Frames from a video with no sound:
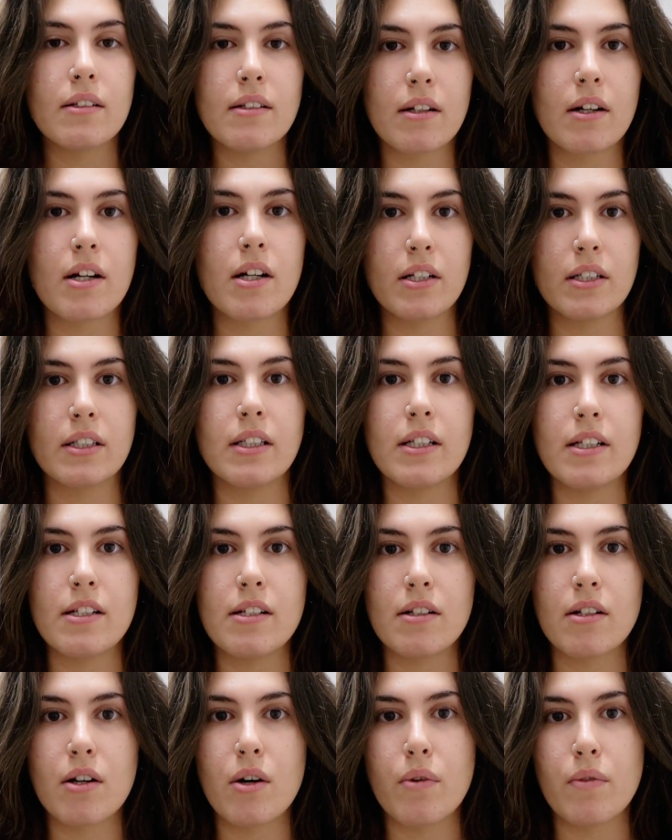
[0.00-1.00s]
currently
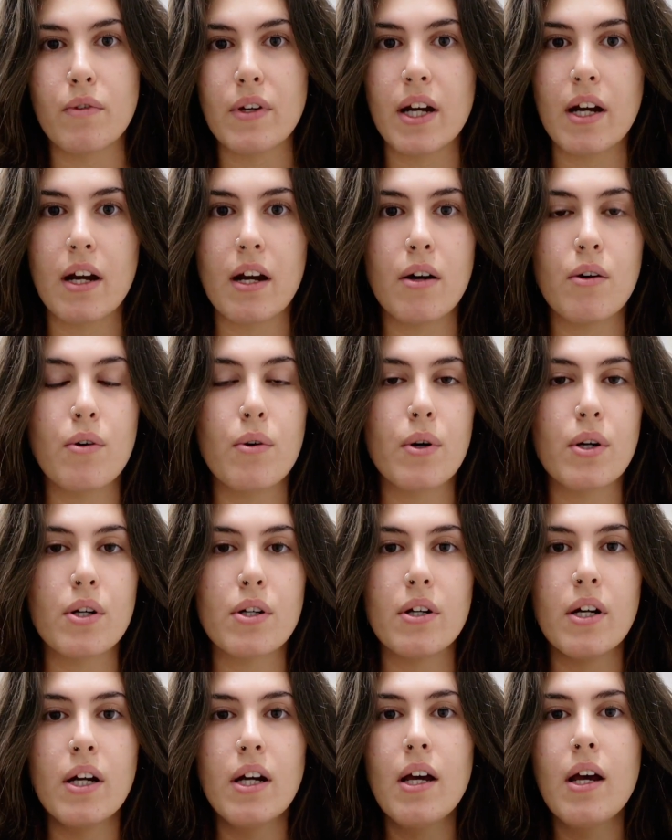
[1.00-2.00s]
in Korea
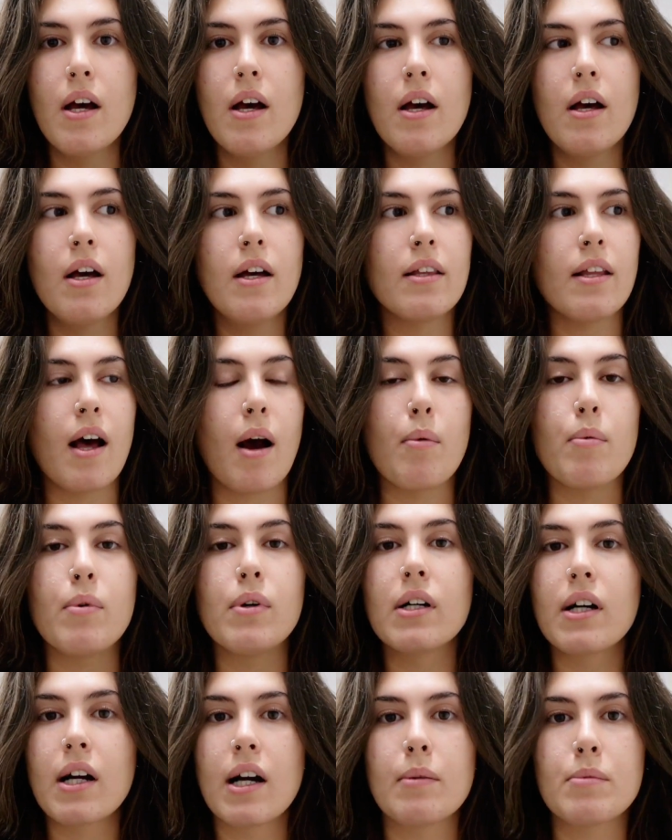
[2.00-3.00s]
or that
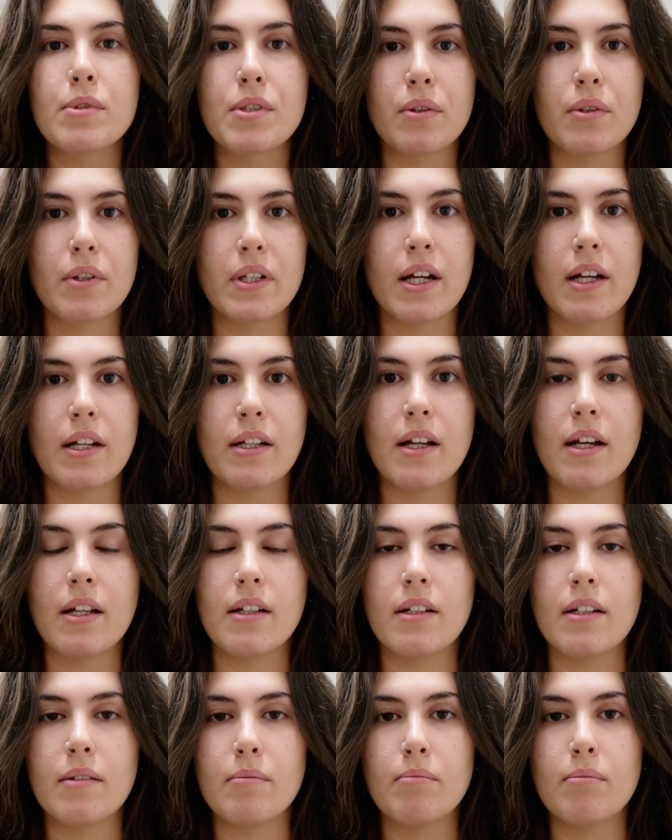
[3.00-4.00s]
will come to Korea
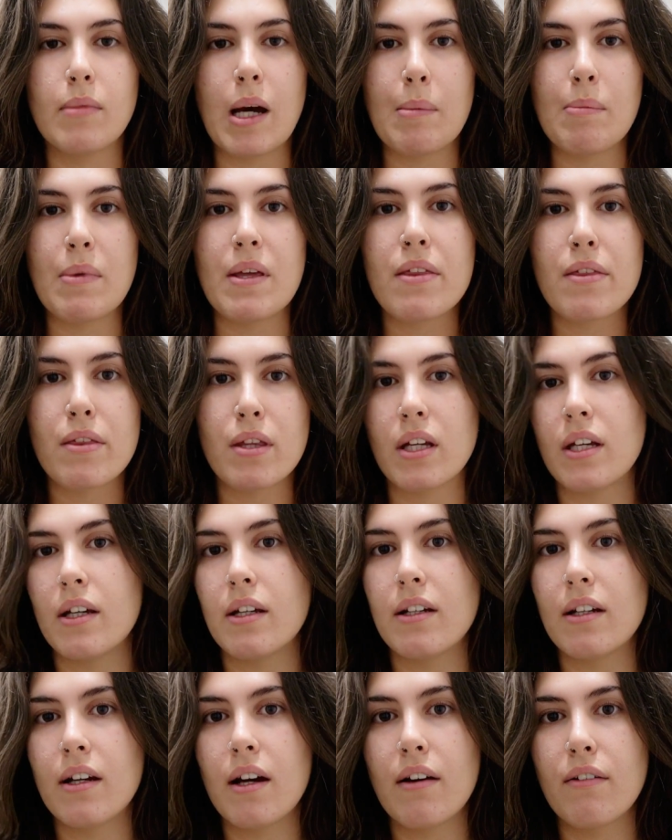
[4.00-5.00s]
and might be
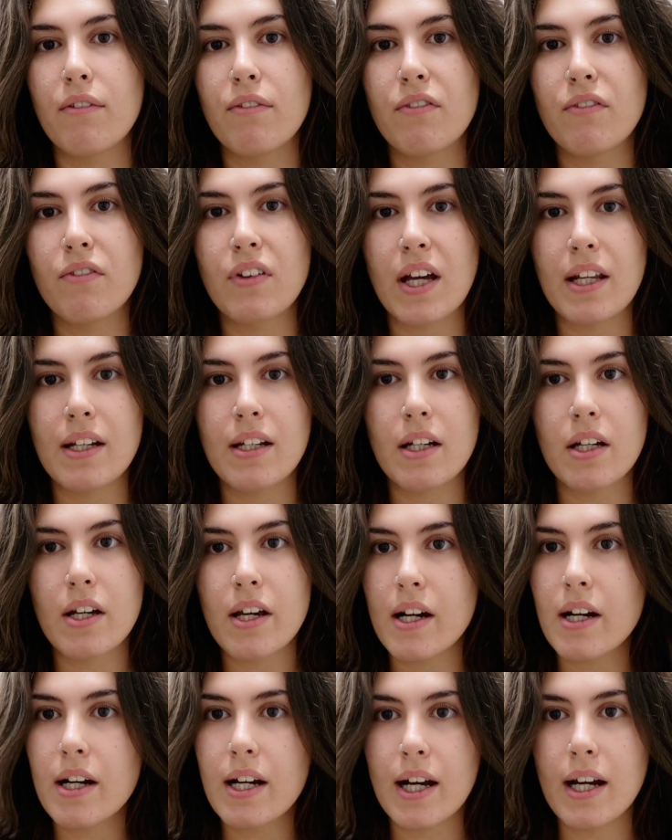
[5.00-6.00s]
thinking of getting a
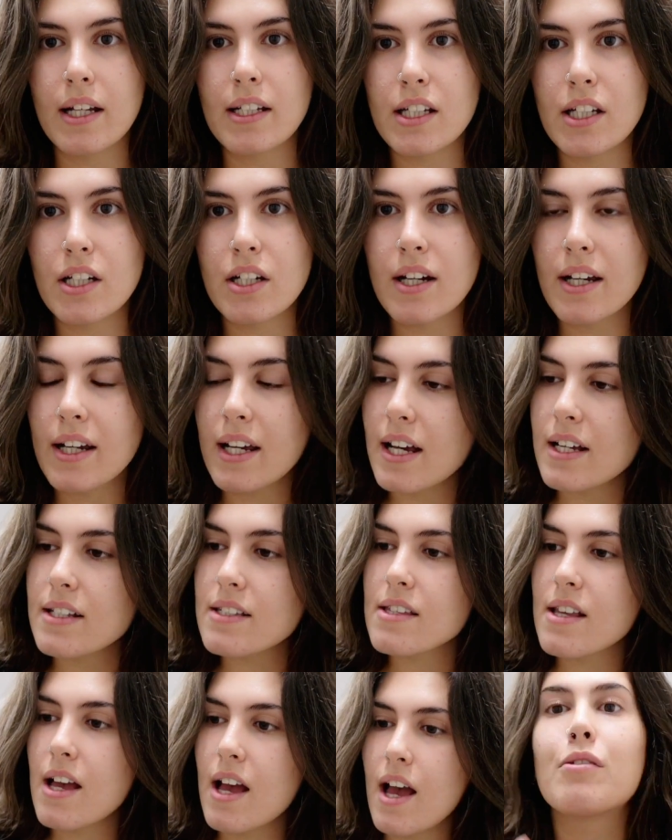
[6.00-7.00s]
haircut here, I
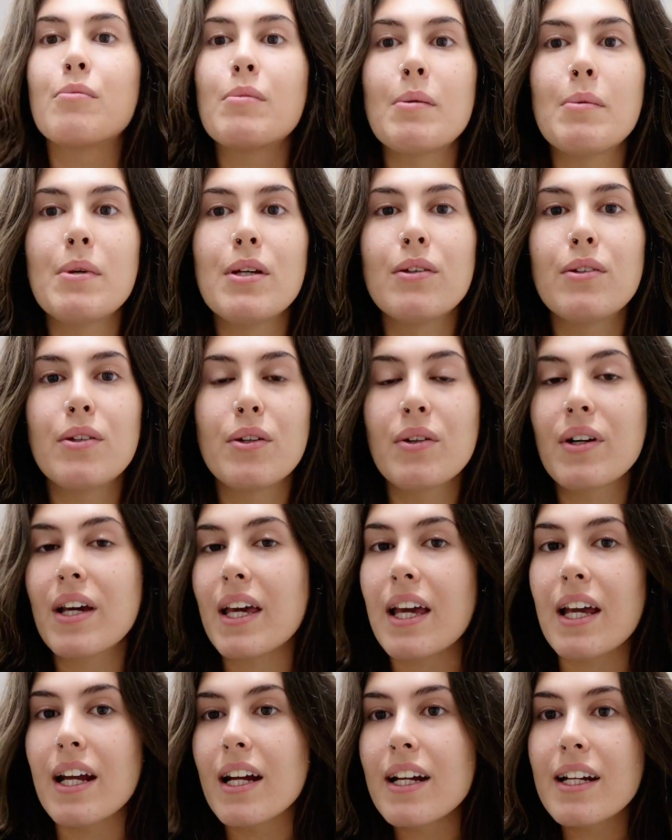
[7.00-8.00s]
guess. Or maybe you don't
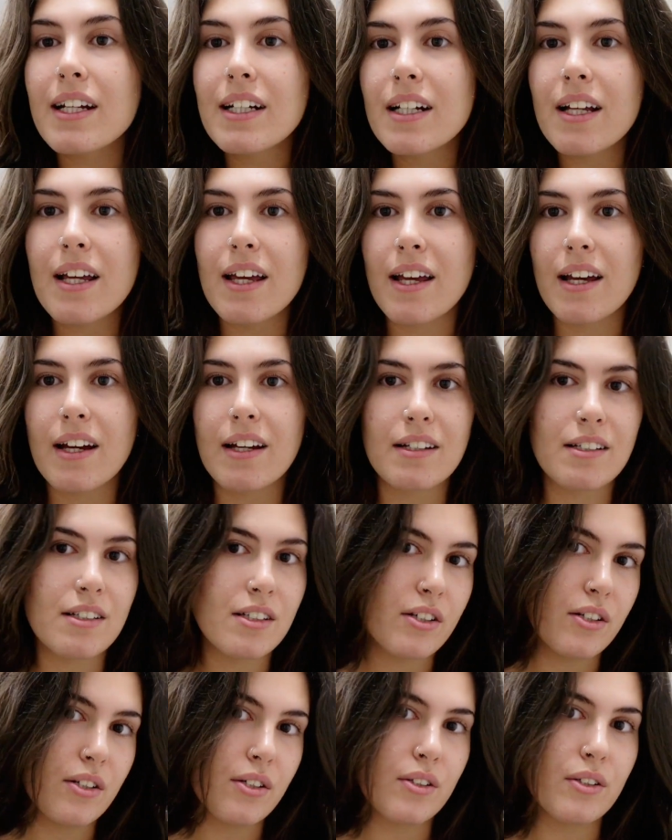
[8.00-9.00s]
care and
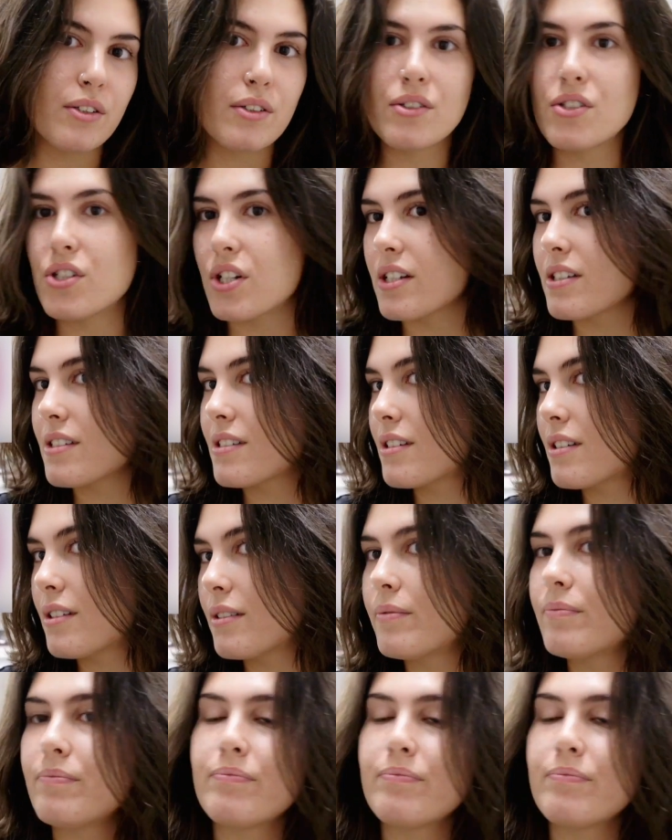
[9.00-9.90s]
you just